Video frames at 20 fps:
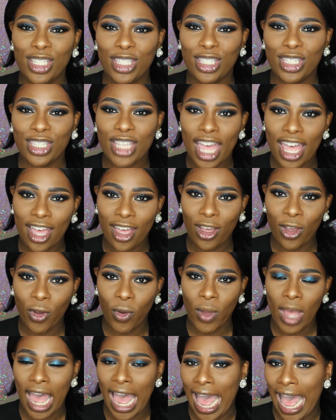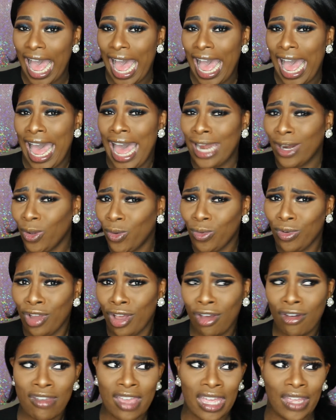So I don't
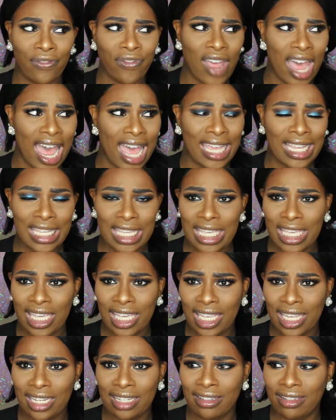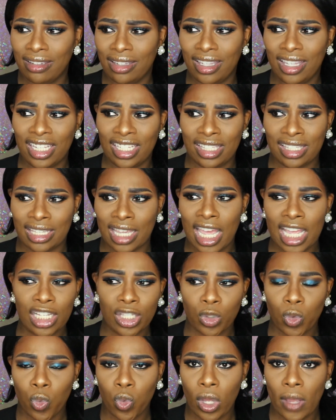know if I can
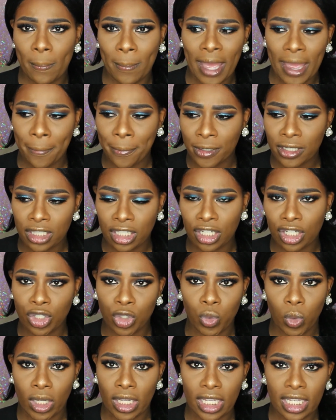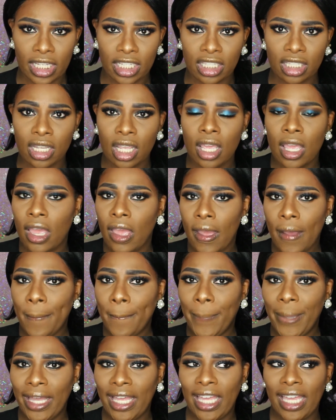discuss what my percentage was,
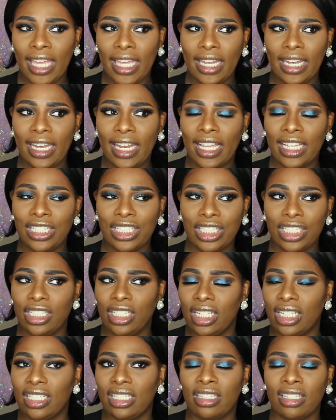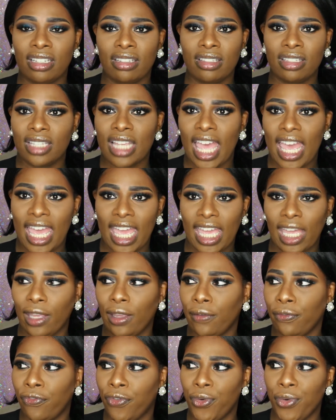but let's just
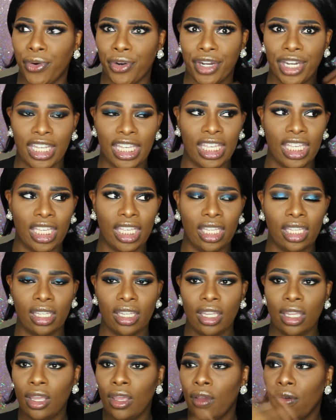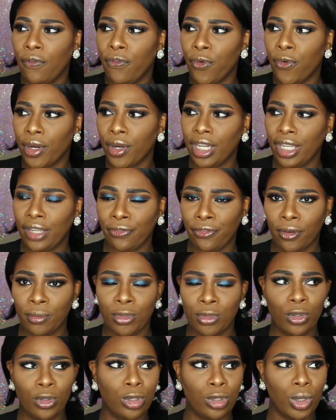say 40, 40
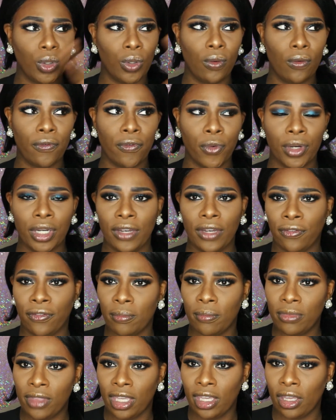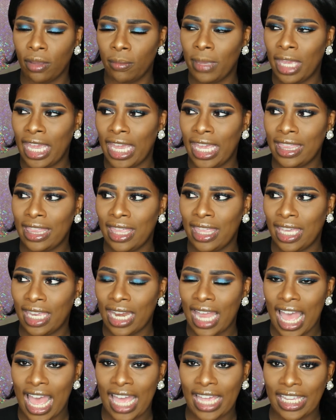from YouTube, 40 from them, and
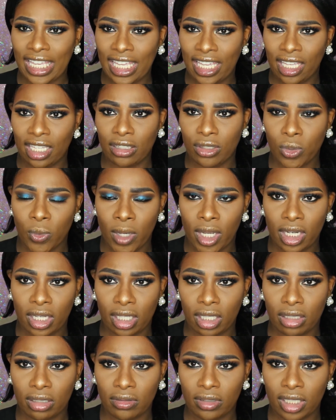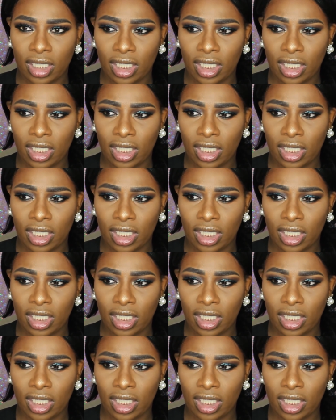then I get 20.